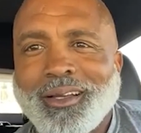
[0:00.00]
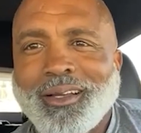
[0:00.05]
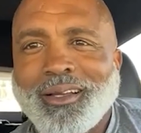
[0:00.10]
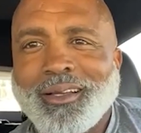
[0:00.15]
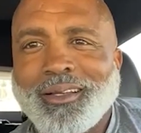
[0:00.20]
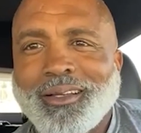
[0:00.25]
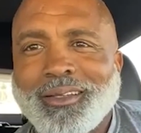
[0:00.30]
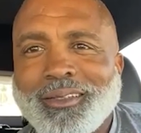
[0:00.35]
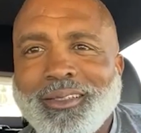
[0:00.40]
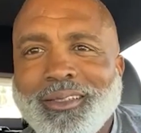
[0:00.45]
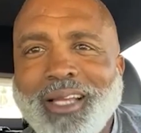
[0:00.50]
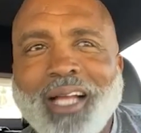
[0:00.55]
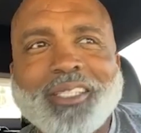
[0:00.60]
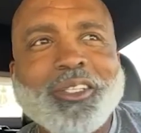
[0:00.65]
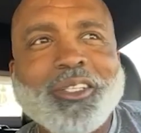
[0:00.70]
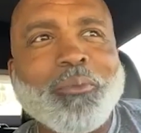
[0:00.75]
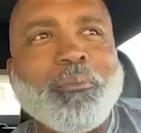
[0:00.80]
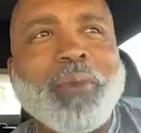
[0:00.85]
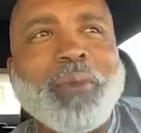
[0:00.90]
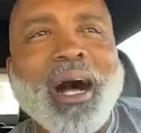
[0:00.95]
What? Oh, you have
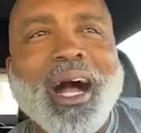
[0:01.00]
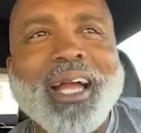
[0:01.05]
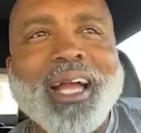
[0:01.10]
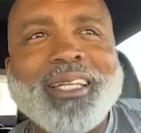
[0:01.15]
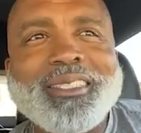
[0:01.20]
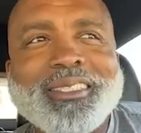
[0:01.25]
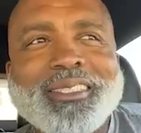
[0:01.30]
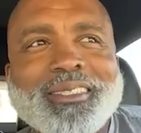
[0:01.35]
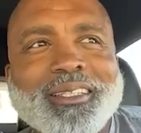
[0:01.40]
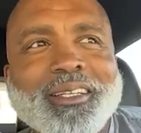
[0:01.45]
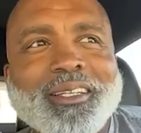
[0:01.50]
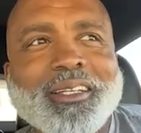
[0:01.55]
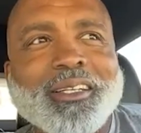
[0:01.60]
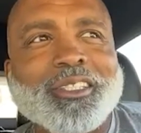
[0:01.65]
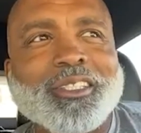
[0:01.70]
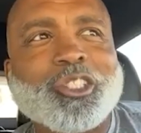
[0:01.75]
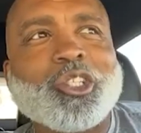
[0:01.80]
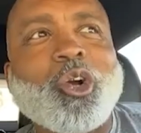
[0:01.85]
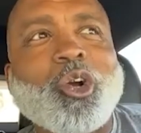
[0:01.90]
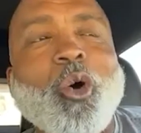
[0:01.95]
what? mind.
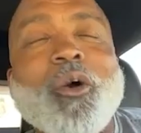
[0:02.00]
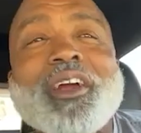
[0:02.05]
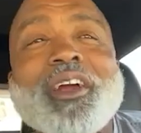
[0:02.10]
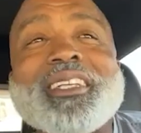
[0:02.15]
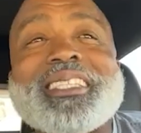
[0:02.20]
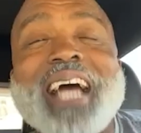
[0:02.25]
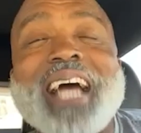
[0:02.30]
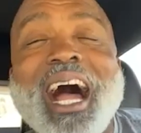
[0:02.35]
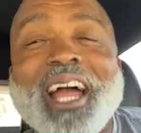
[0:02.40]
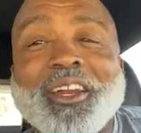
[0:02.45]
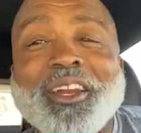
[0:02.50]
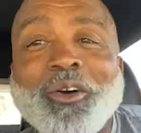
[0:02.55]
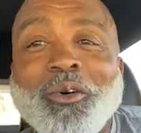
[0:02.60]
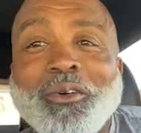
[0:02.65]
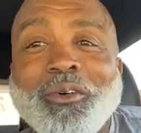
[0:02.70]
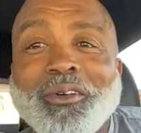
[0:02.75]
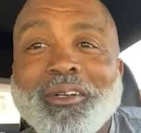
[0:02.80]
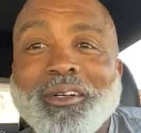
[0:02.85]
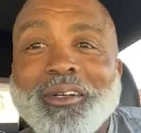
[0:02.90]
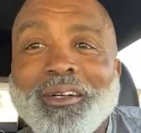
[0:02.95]
Excuse me.
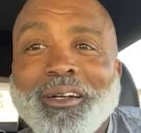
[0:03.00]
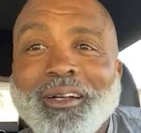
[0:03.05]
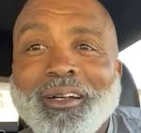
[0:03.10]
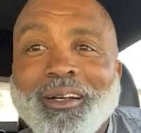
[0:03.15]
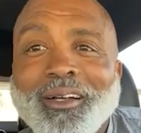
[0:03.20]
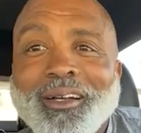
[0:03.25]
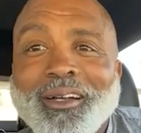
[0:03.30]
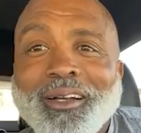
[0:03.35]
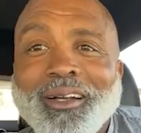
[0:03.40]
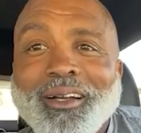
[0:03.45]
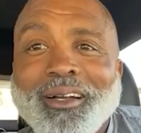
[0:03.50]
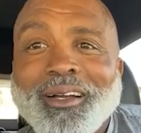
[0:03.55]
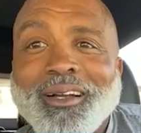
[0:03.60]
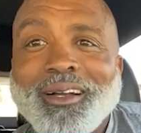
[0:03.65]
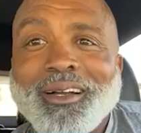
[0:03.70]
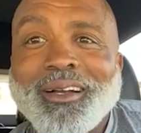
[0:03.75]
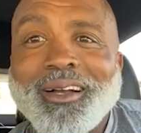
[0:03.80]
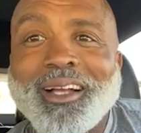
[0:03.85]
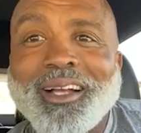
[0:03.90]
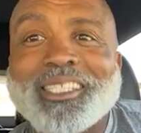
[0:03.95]
Title.
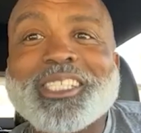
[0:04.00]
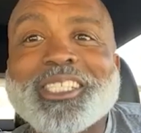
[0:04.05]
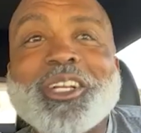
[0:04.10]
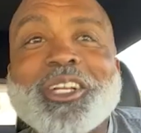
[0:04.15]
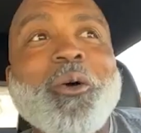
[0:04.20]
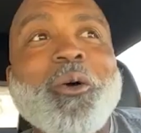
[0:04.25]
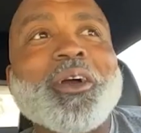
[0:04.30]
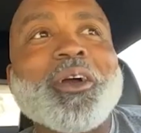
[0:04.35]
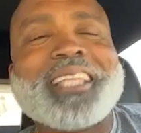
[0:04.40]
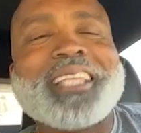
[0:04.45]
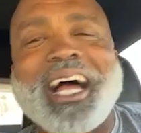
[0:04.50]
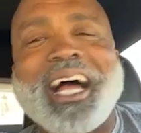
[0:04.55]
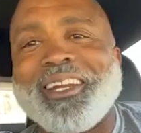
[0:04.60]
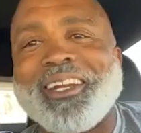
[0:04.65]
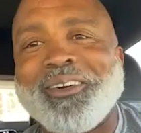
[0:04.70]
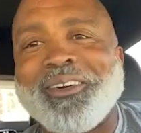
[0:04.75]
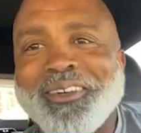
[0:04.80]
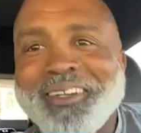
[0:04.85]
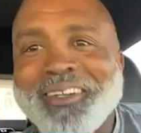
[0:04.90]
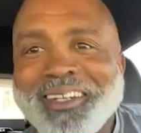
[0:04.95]
Yeah. Oh,
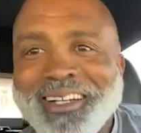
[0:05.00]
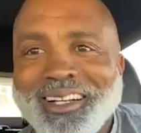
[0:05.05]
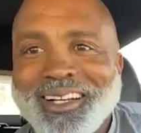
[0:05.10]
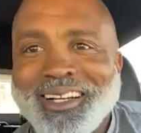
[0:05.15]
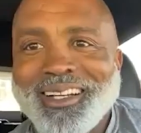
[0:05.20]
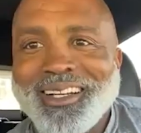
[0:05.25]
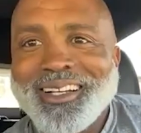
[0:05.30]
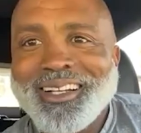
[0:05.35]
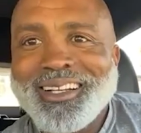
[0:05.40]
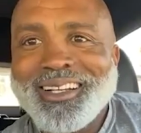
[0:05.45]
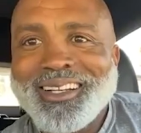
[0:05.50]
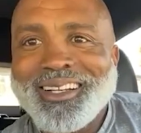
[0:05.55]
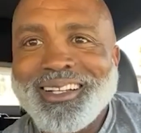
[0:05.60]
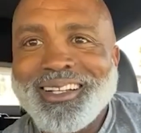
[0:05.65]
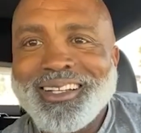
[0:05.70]
title. hold on. Yeah. I